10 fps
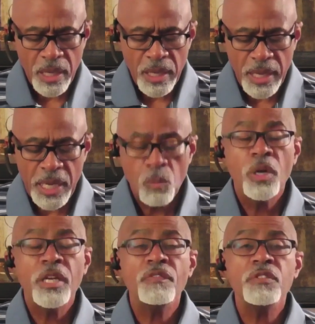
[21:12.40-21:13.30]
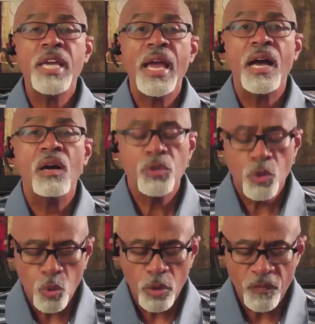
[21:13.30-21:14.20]
And whatever town
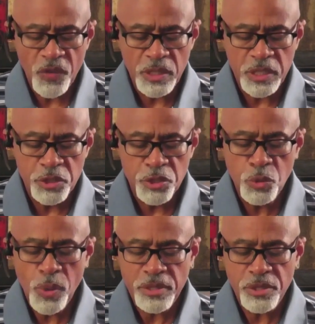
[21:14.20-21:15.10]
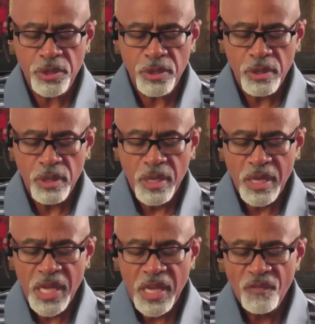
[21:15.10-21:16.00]
or village you enter,
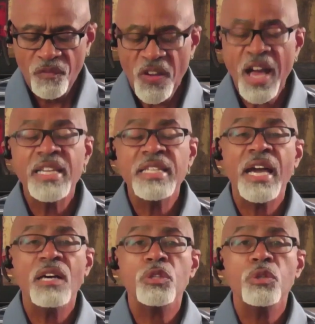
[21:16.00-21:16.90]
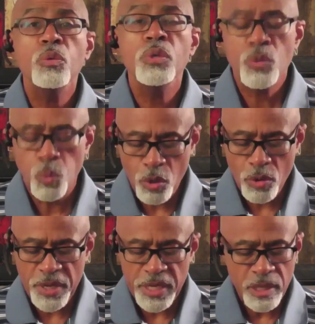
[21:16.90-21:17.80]
find out who is
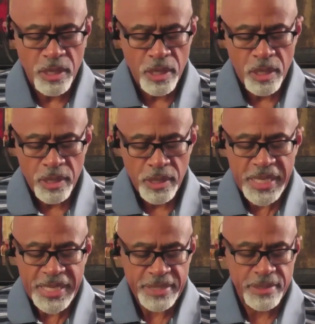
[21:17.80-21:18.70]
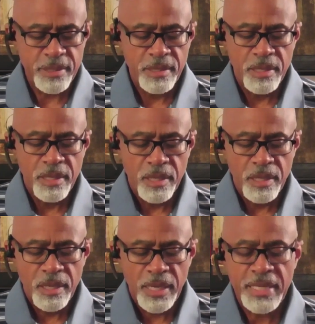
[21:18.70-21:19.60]
worthy in it,
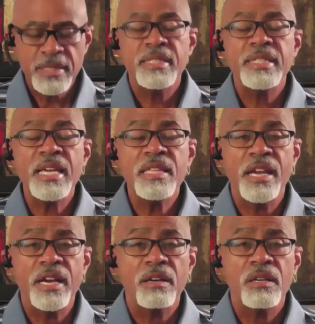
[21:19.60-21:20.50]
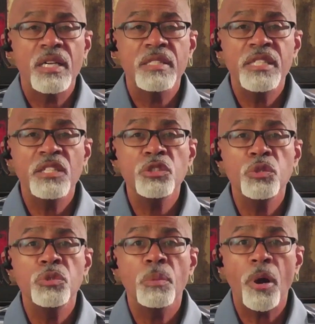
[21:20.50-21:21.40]
and stay there until you
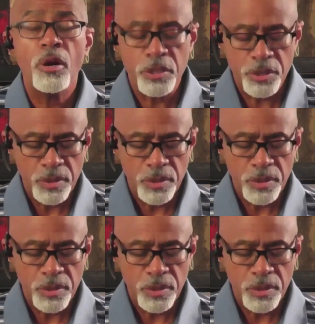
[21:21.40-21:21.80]
depart.